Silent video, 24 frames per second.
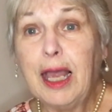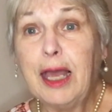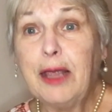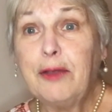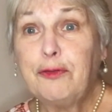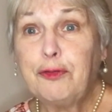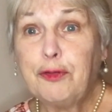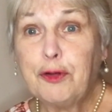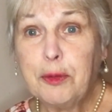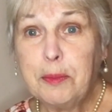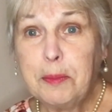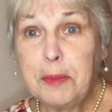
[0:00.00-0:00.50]

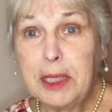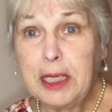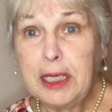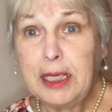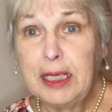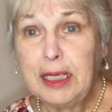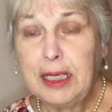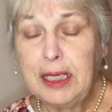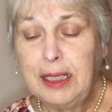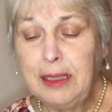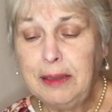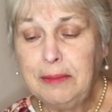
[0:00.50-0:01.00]
And for
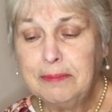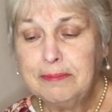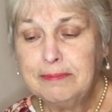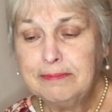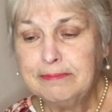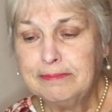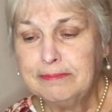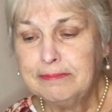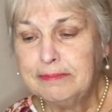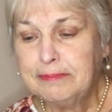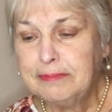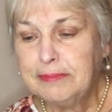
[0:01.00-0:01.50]
me,
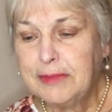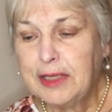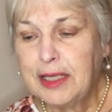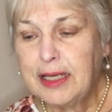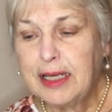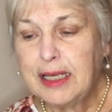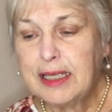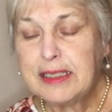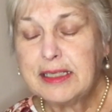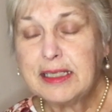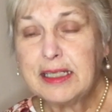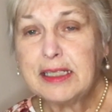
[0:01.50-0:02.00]

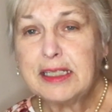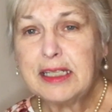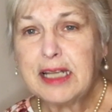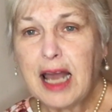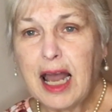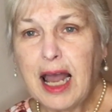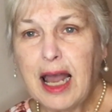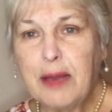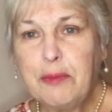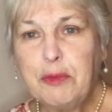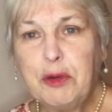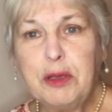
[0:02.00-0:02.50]
it's a
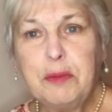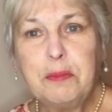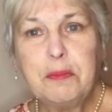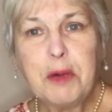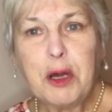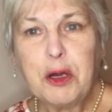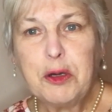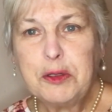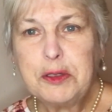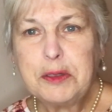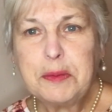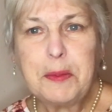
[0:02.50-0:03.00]
time when
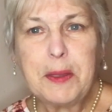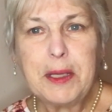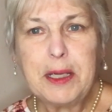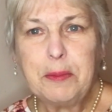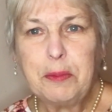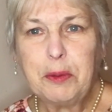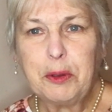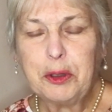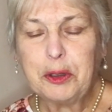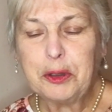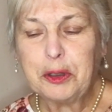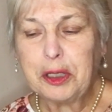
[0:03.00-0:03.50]
most
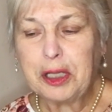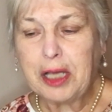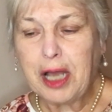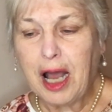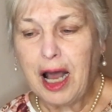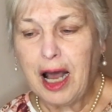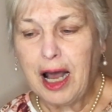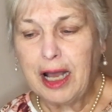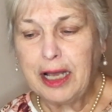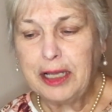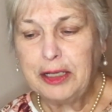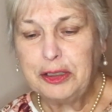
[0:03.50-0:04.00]
people are
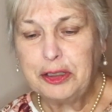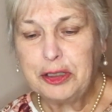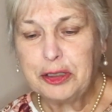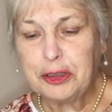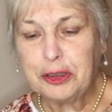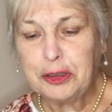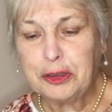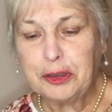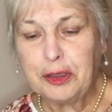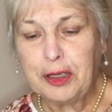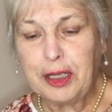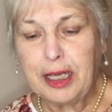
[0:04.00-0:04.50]

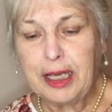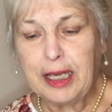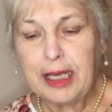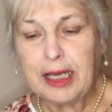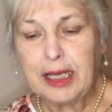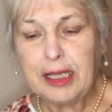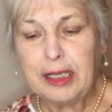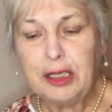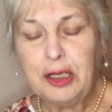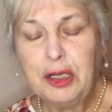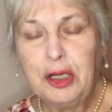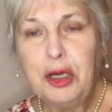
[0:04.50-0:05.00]
kinder
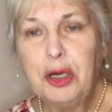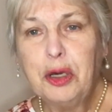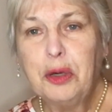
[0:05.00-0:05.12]
and